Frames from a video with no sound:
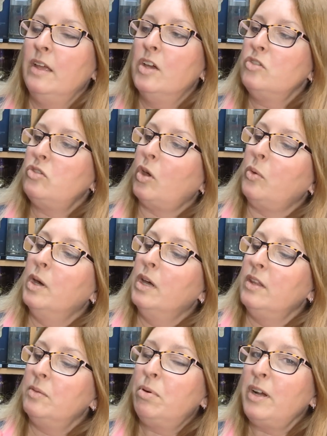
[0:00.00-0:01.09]
So
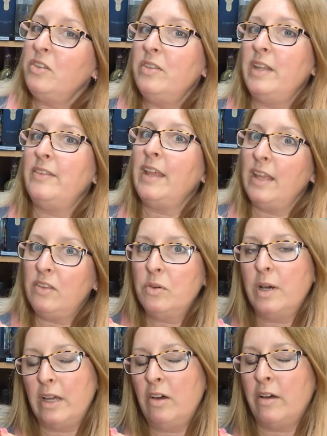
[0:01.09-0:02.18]
the price on this is
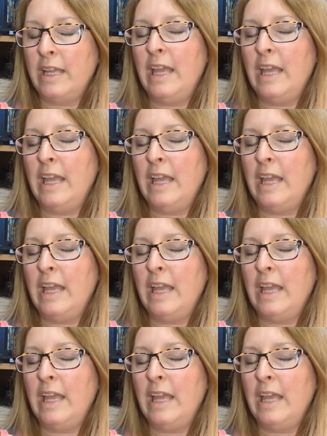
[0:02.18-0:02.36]
quite high.